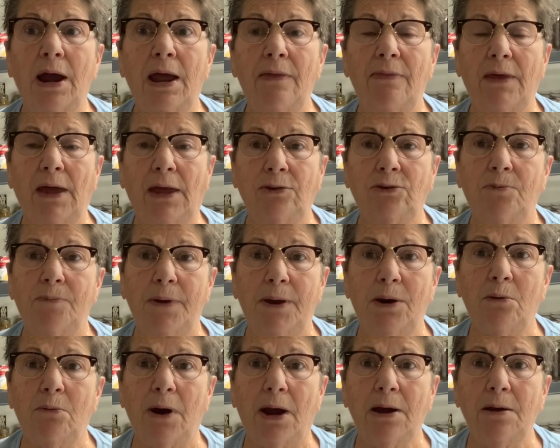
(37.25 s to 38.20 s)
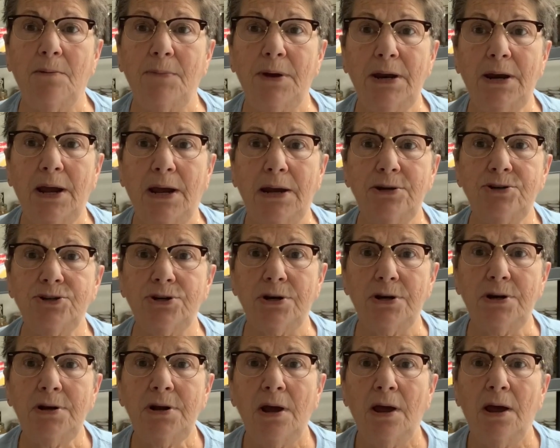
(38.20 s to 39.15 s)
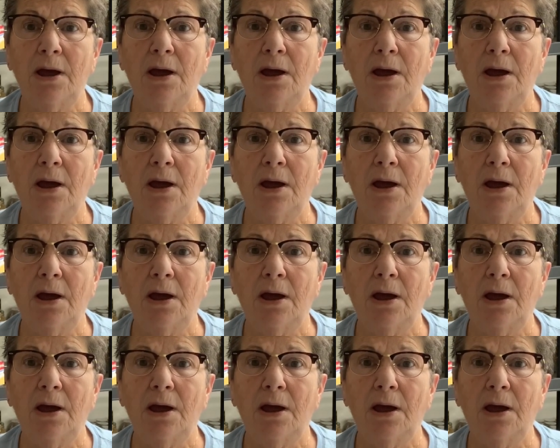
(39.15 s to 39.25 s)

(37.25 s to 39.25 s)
and that's been a recommendation.